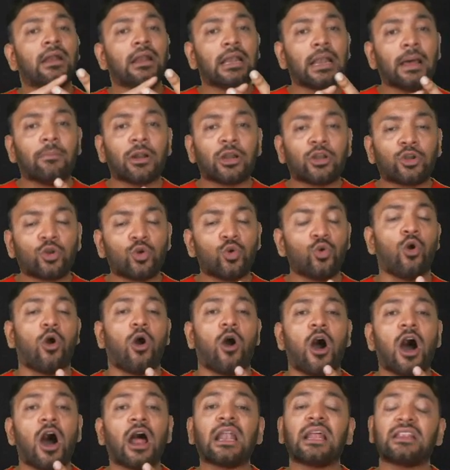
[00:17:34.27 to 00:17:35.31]
Number two,
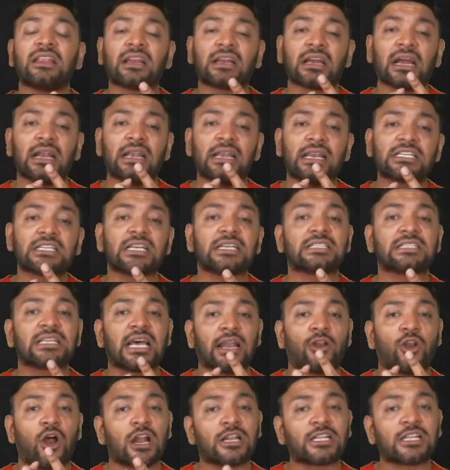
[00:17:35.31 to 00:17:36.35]
all other conditions
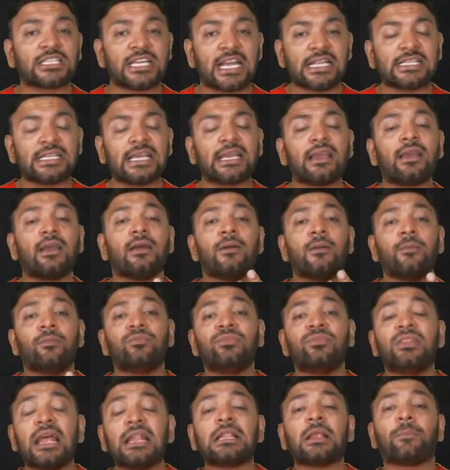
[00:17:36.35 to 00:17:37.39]
are not changing.
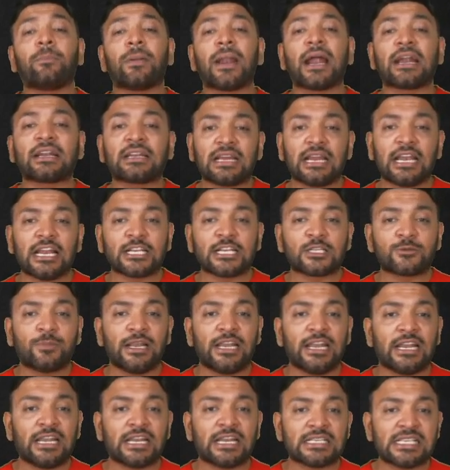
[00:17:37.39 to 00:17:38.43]
Then the practical
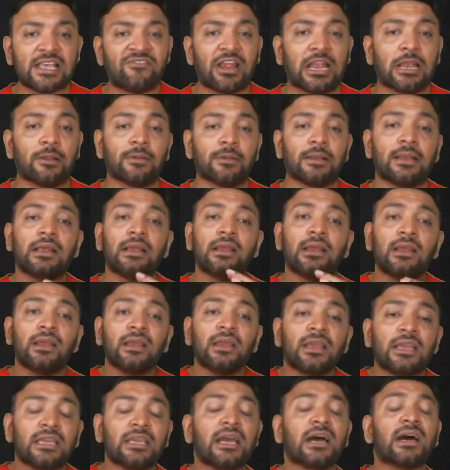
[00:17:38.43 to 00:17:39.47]
expedient is available.
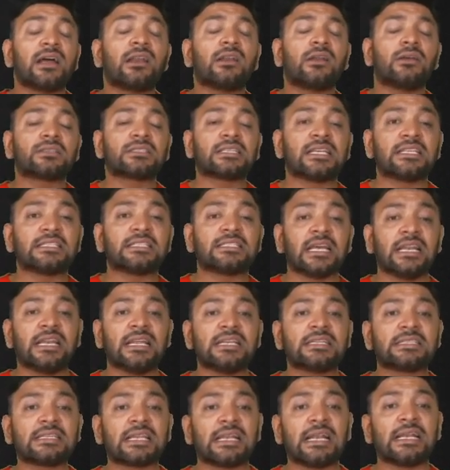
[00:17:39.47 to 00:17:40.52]
Here, since the
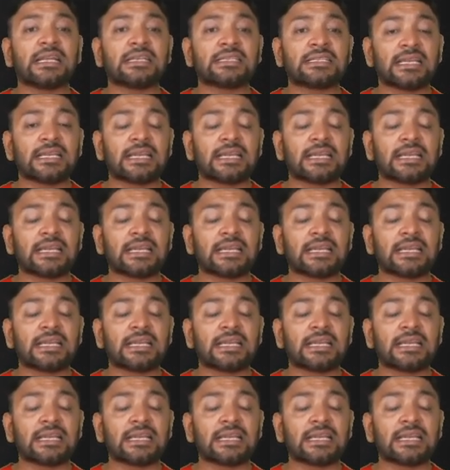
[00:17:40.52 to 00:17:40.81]
lease rent is